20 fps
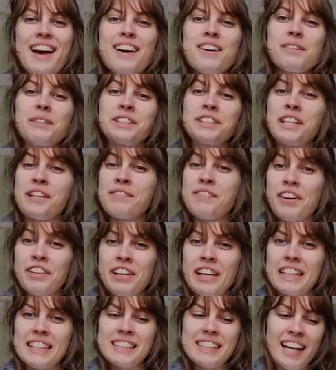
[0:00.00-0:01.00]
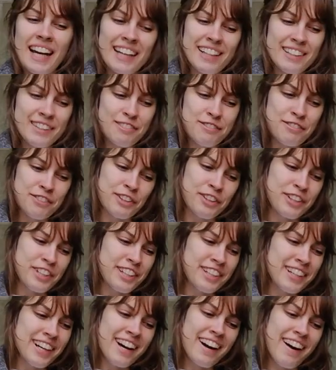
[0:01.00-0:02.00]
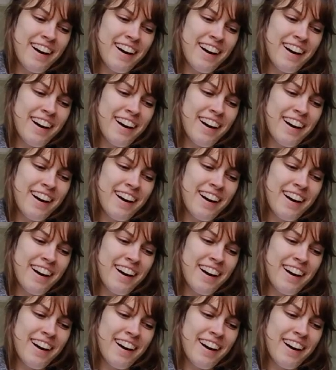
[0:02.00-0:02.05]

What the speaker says: which I'm very excited for.